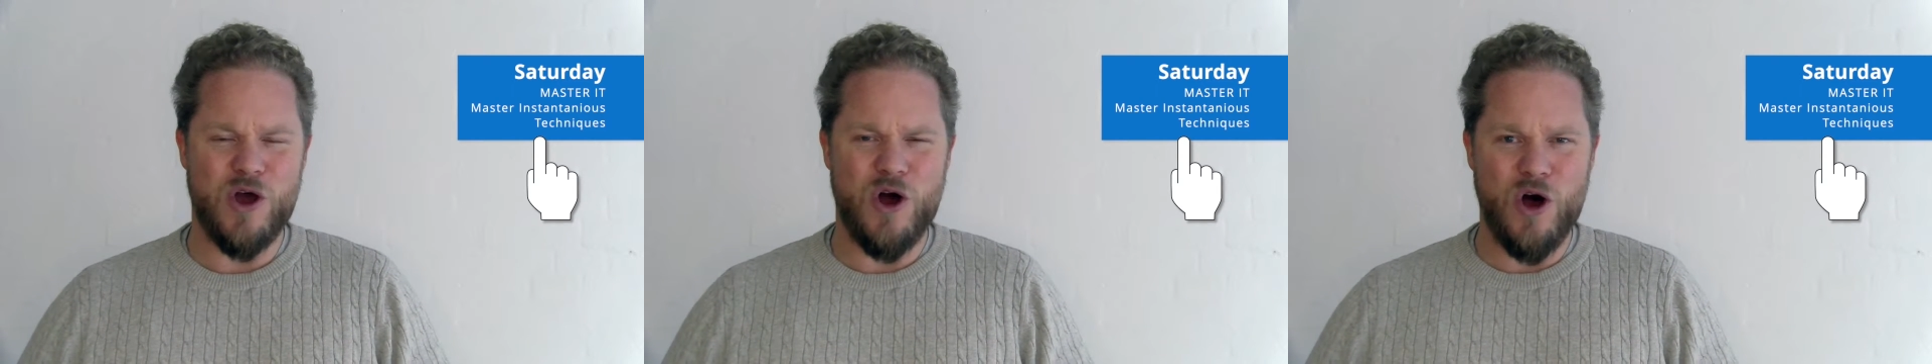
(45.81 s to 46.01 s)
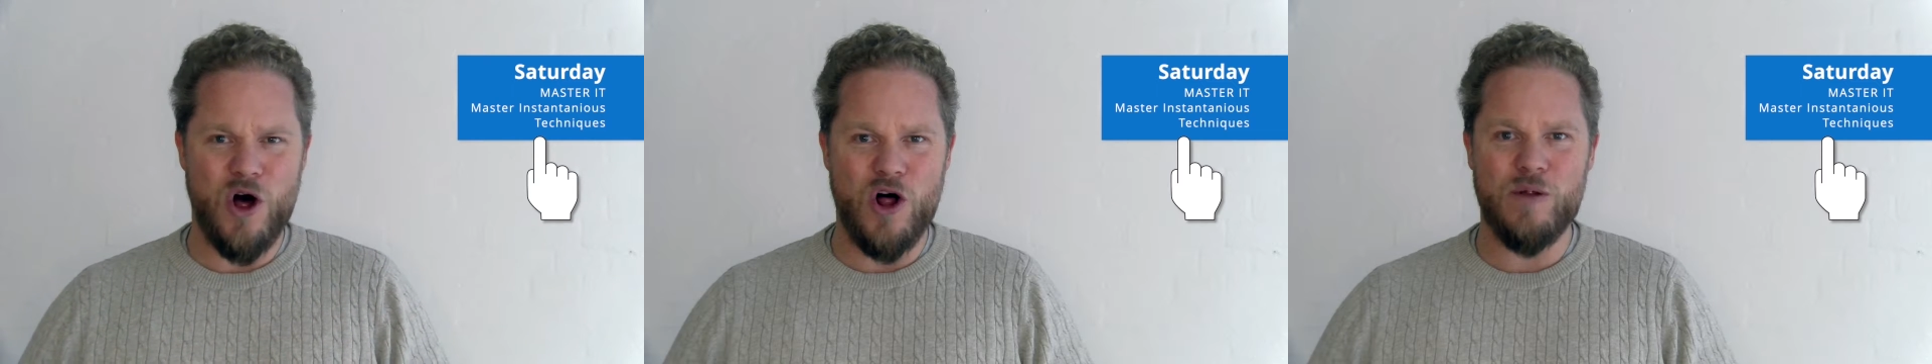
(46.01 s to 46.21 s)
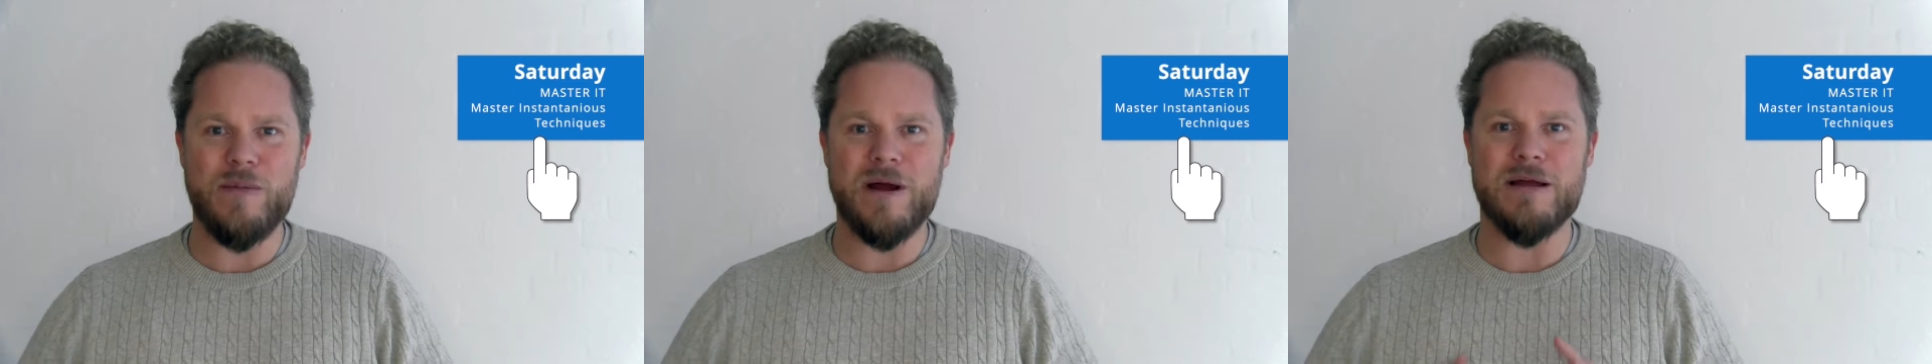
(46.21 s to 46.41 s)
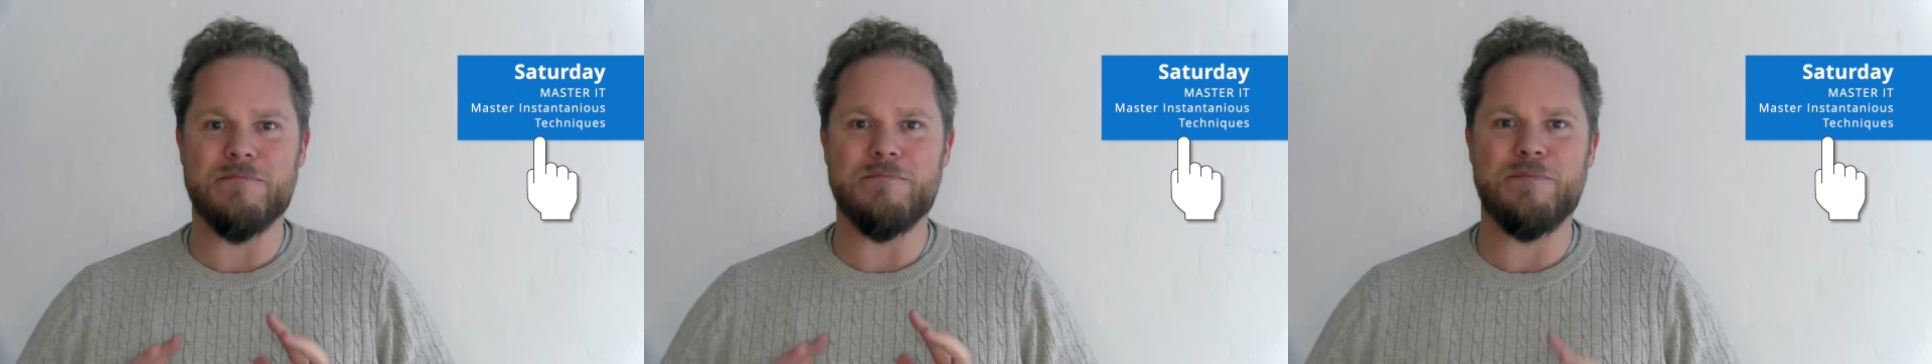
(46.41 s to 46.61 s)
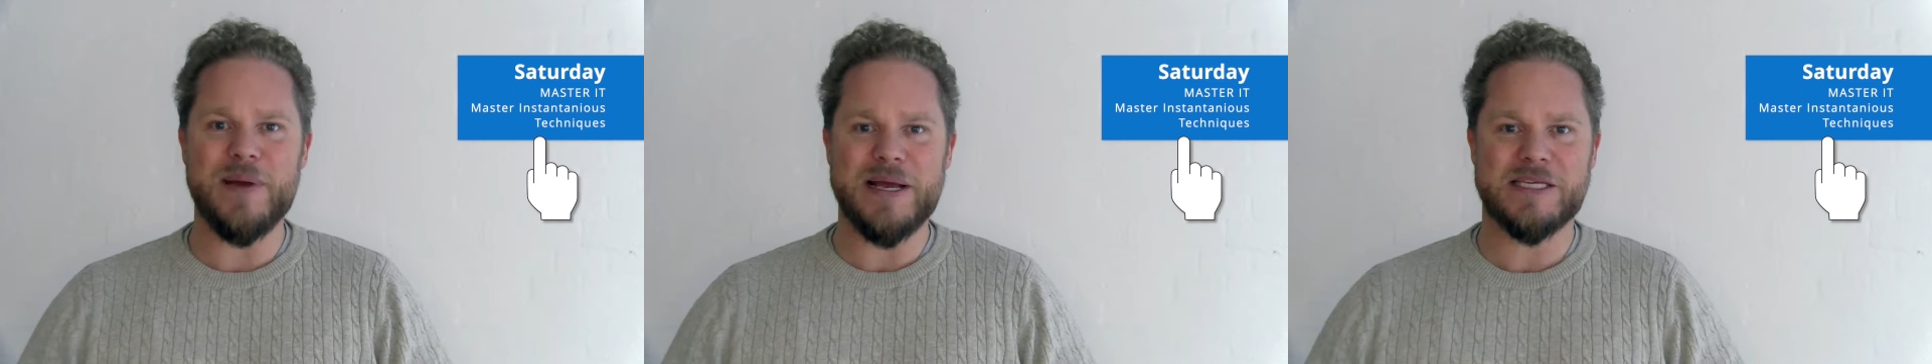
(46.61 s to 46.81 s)
all my
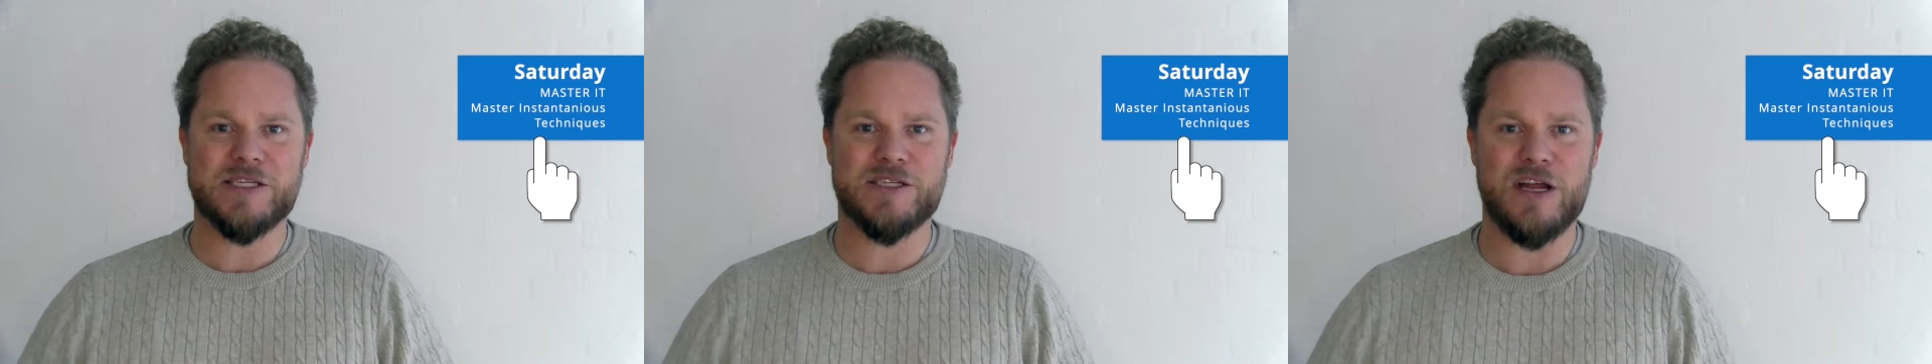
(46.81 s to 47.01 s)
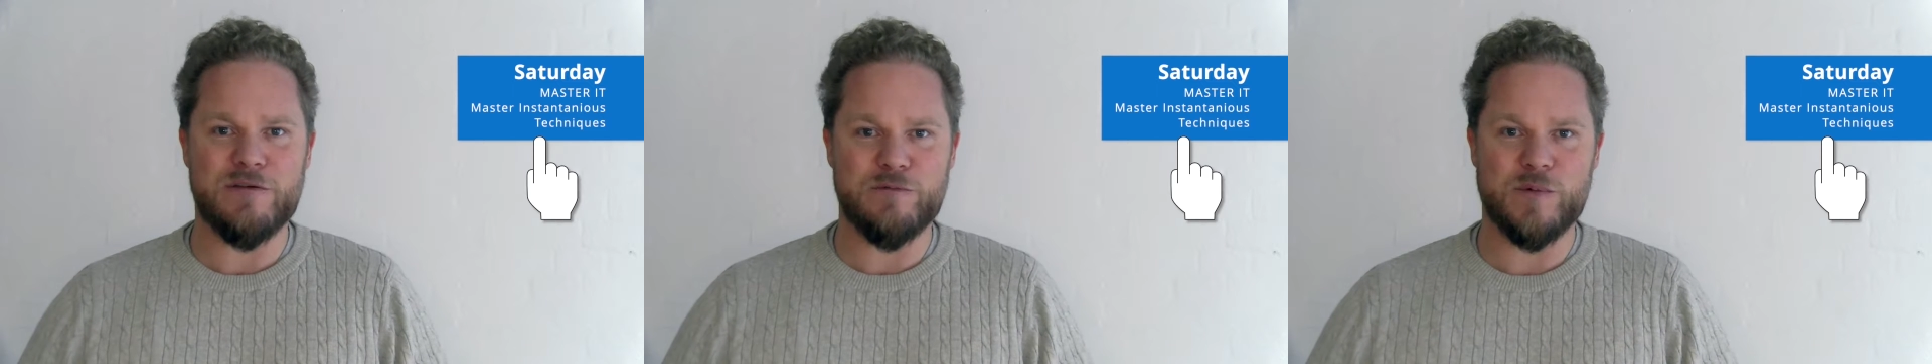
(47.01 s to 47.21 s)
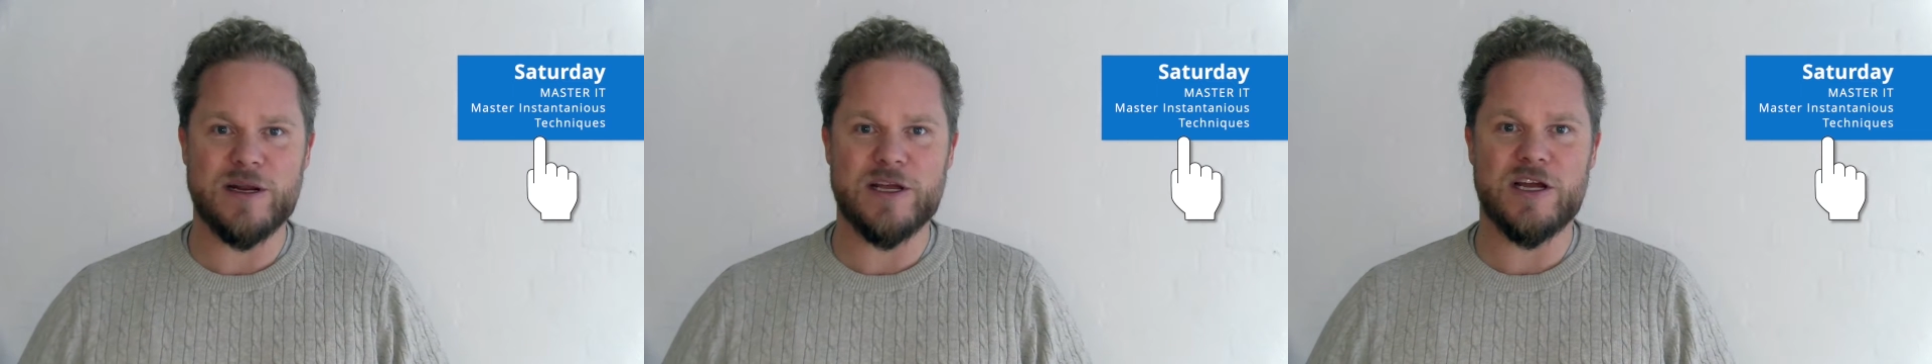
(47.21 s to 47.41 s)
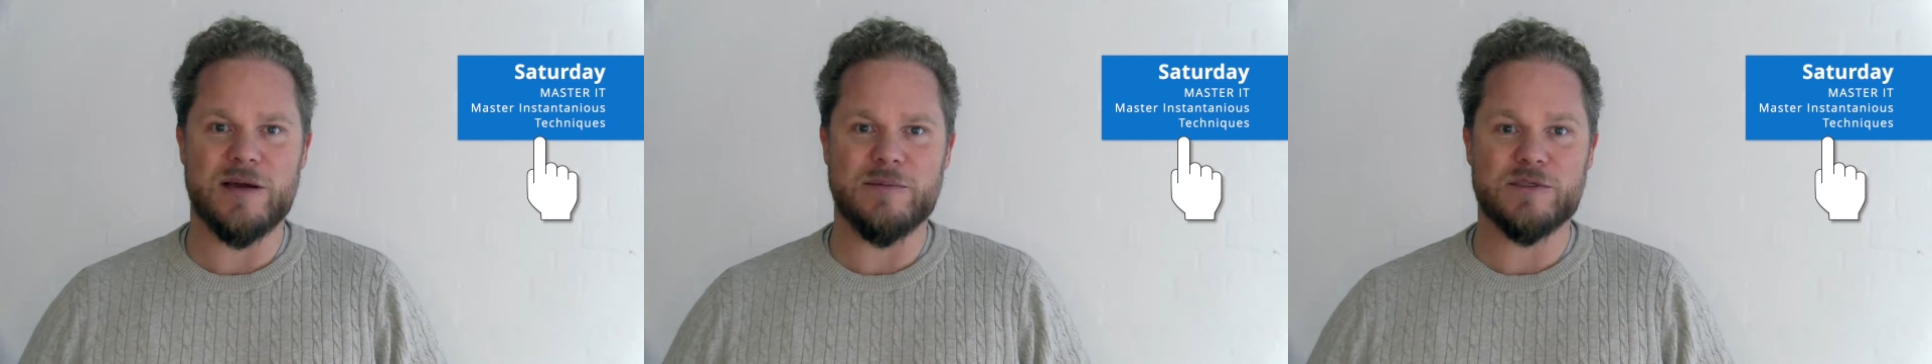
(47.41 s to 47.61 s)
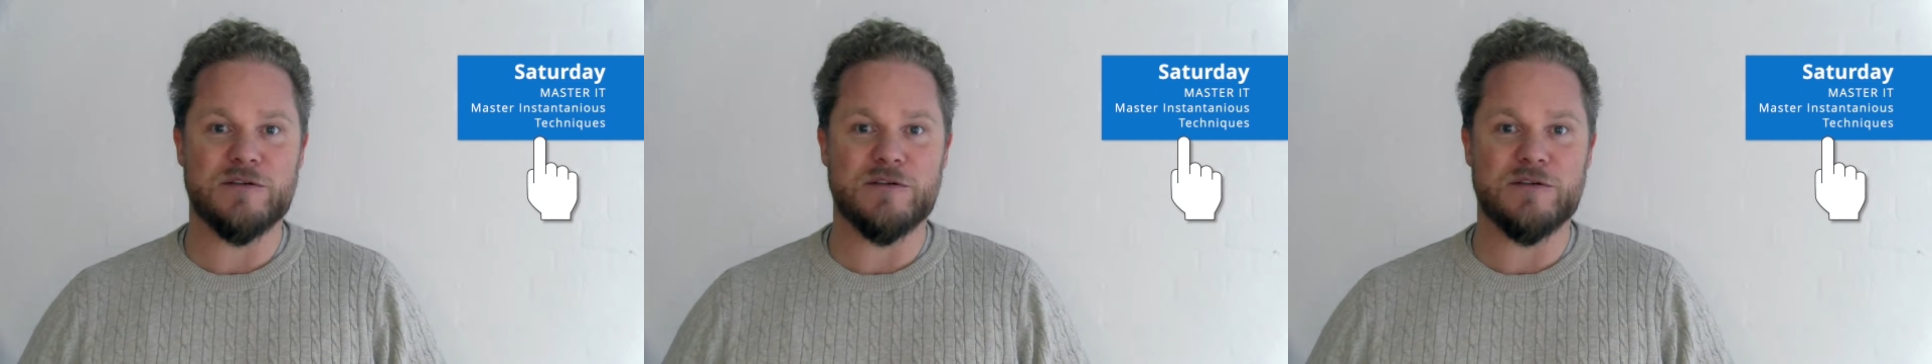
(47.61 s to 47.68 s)
best stuff when it comes